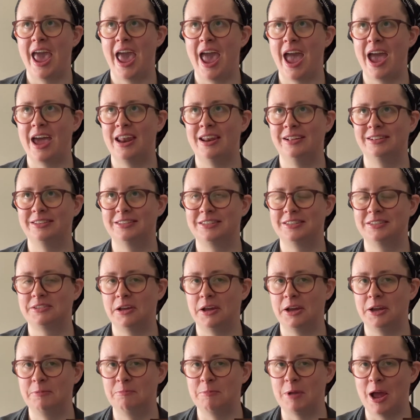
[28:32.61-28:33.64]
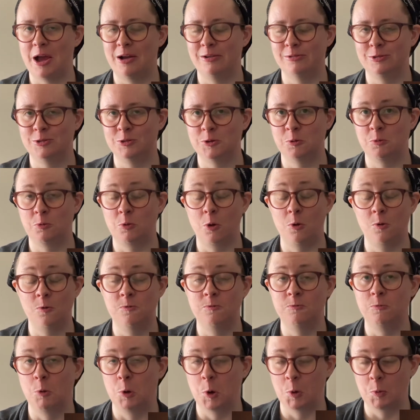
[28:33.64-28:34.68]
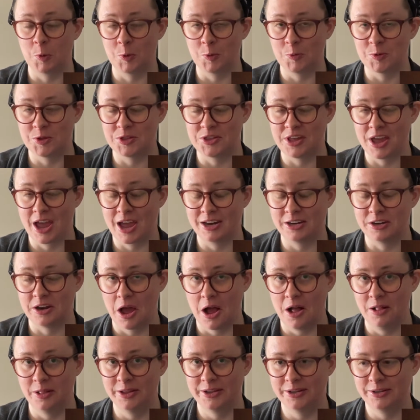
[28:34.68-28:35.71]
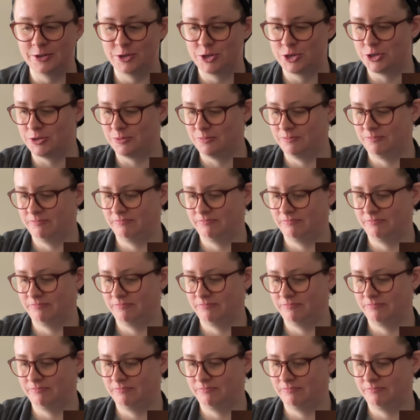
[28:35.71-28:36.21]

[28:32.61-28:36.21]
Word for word: and it's time now to roll forward with that knowledge.